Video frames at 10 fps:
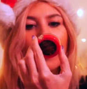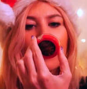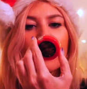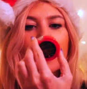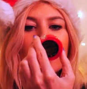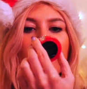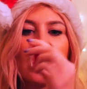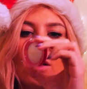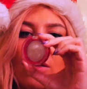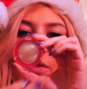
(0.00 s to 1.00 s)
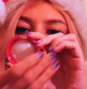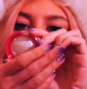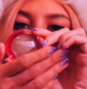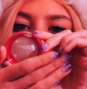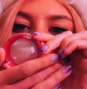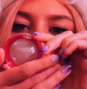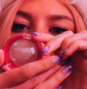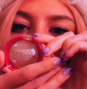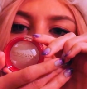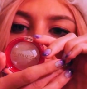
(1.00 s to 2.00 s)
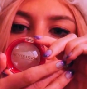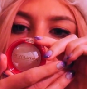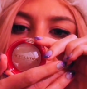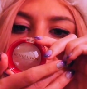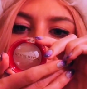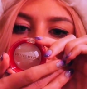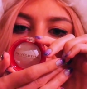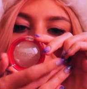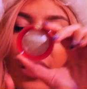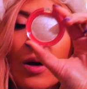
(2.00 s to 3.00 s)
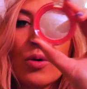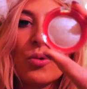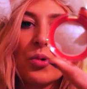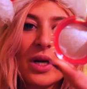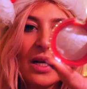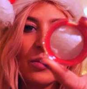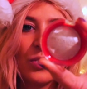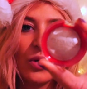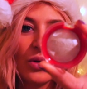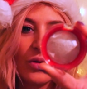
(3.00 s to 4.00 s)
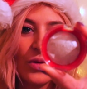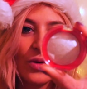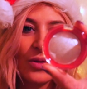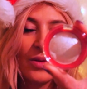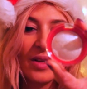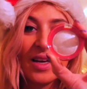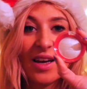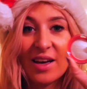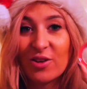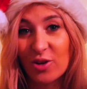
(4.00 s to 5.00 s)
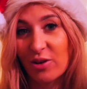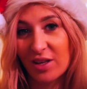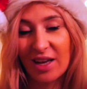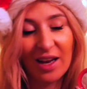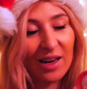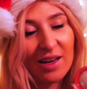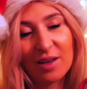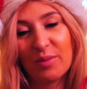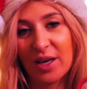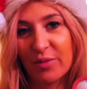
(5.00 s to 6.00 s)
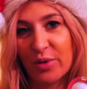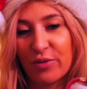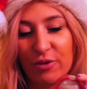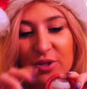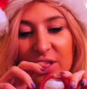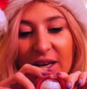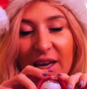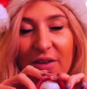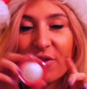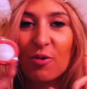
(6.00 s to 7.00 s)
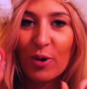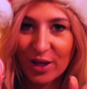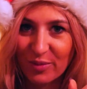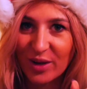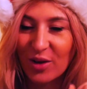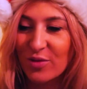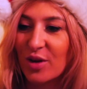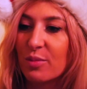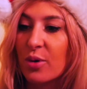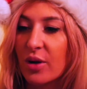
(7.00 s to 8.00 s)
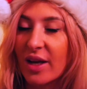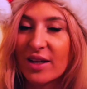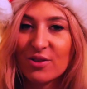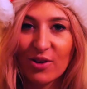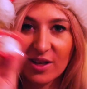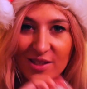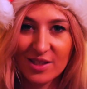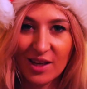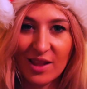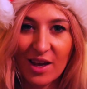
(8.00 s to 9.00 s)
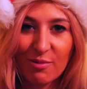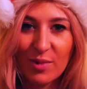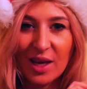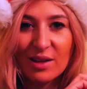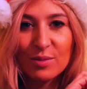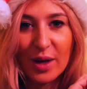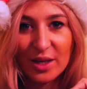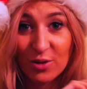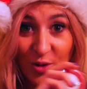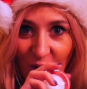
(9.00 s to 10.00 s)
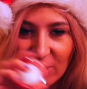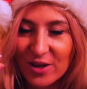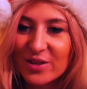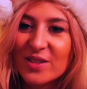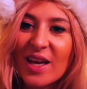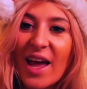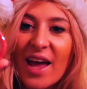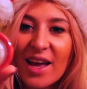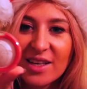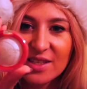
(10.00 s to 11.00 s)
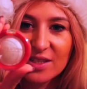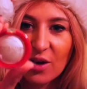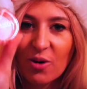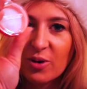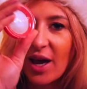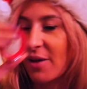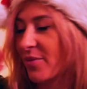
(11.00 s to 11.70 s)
of silver-ish tone, really beautiful. You know that I like Makeup Revolution. I have quite many of their products. You can see them in my tutorials. So yeah,